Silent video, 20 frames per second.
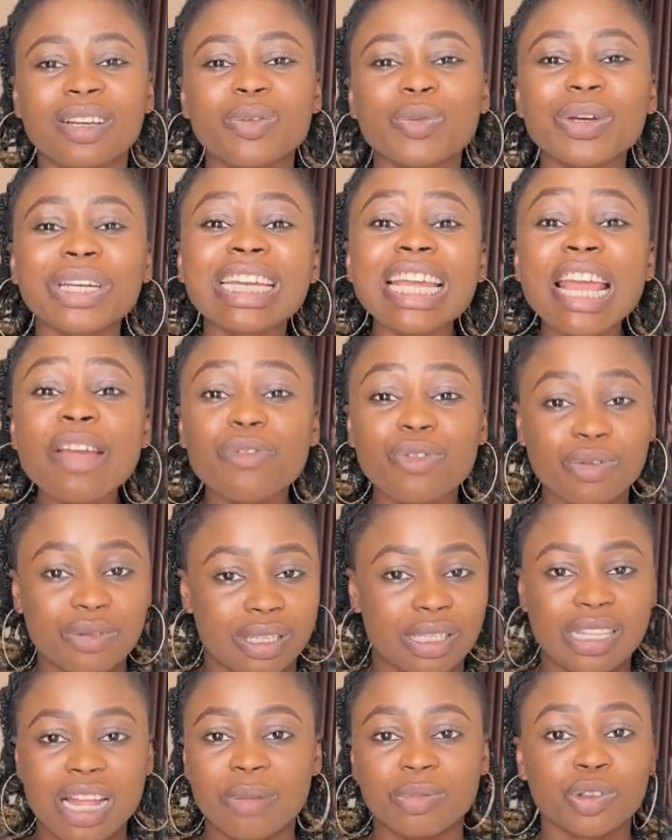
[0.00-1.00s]
we didn't even
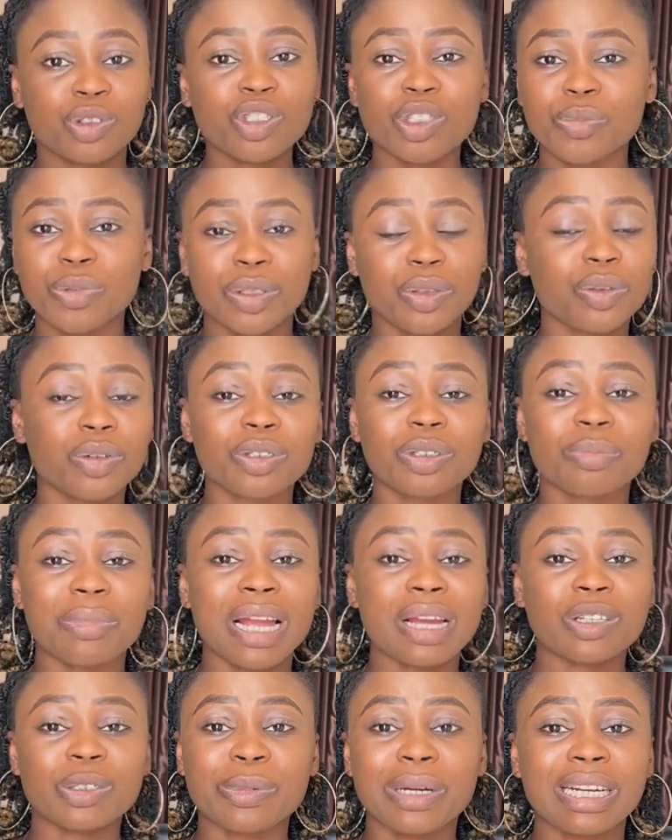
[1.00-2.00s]
snap truth be told
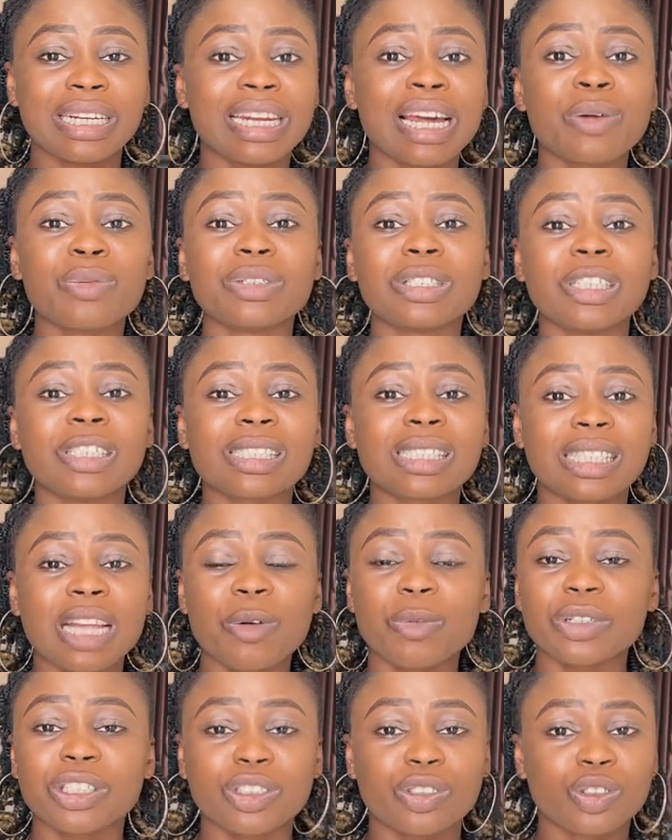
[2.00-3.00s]
my husband and i we didn't
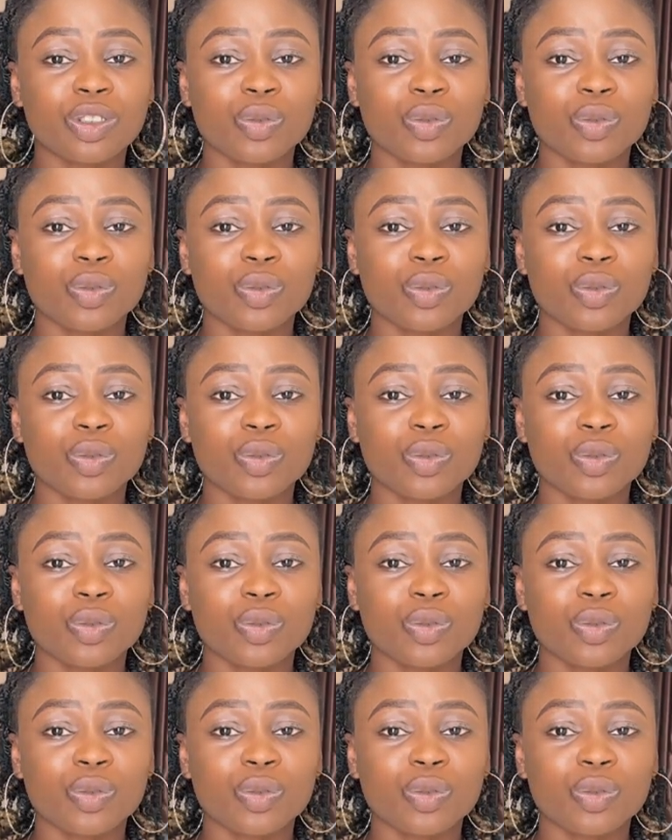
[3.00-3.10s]
snap with